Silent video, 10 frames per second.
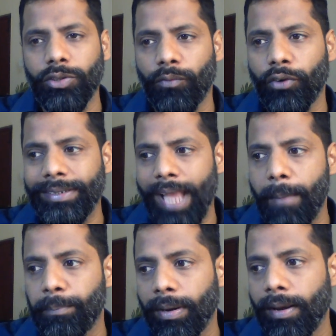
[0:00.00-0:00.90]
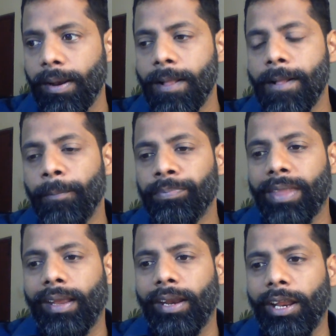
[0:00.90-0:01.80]
So for example,
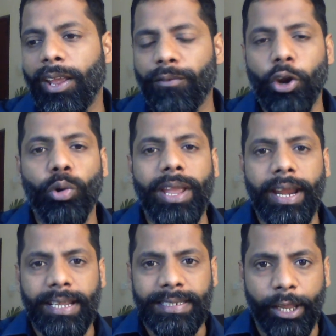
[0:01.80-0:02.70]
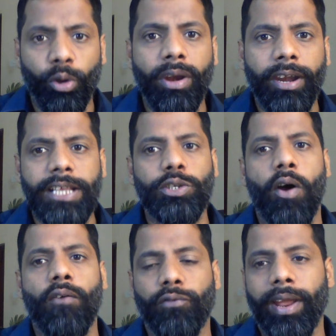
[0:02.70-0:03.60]
if you're looking at a security
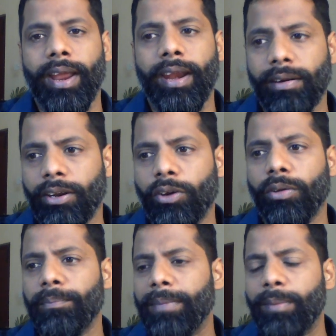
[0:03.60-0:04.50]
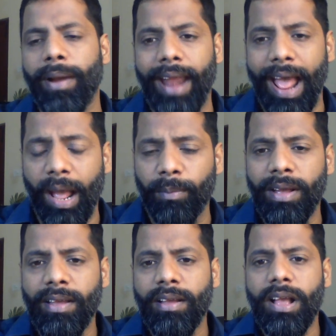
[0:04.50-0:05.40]
software, it might have
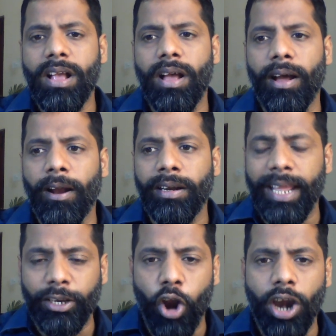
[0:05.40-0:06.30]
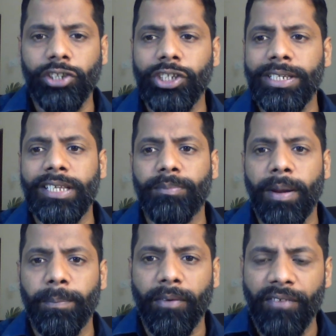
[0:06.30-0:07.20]
technologies that
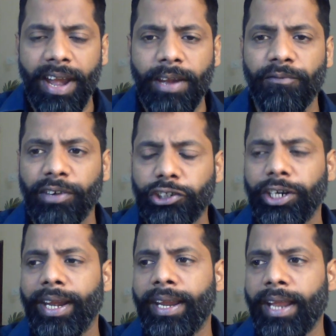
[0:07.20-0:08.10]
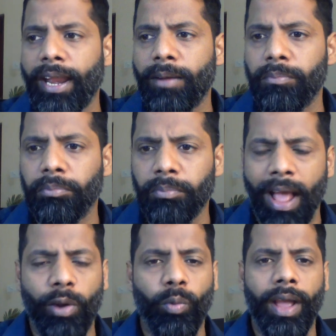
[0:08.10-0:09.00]
might prevent phishing and
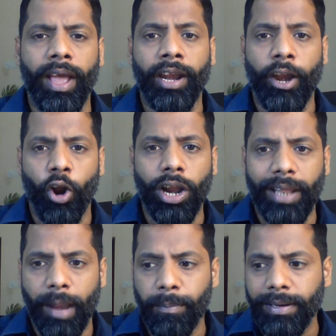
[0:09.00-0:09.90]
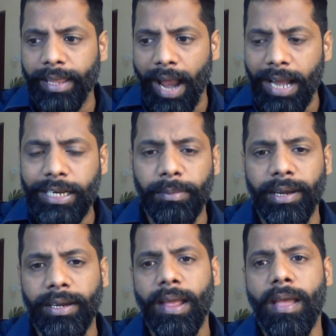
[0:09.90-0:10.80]
malware and all that, but the
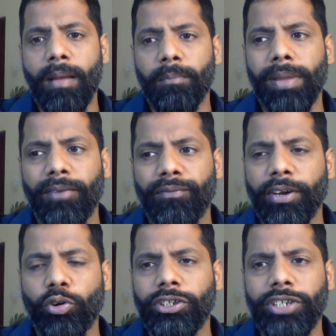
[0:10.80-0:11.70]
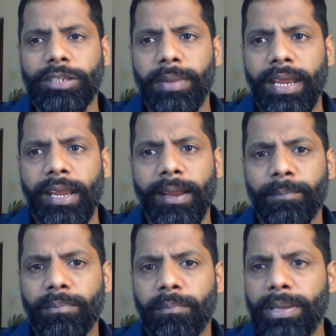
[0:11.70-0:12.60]
ultimate benefit could just be
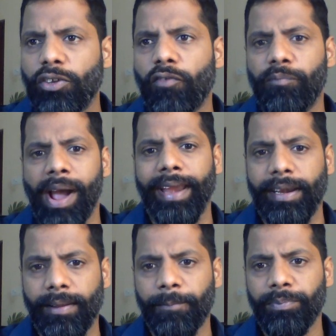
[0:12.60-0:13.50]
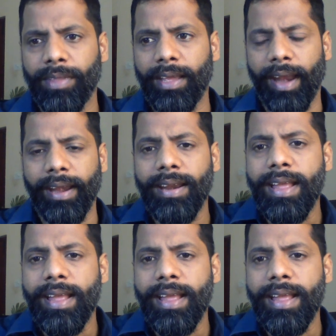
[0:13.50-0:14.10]
peace of mind, right?